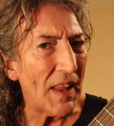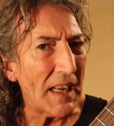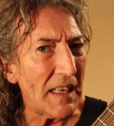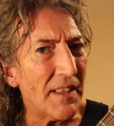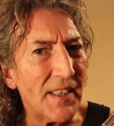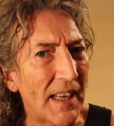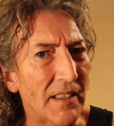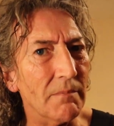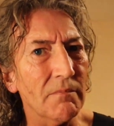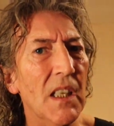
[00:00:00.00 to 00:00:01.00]
they
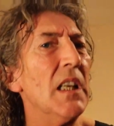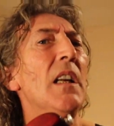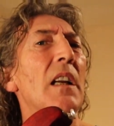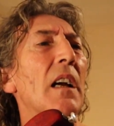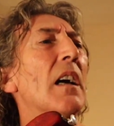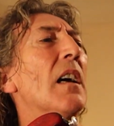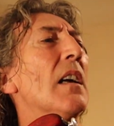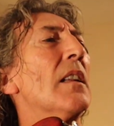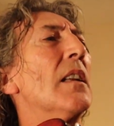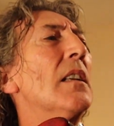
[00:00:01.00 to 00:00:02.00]
set them.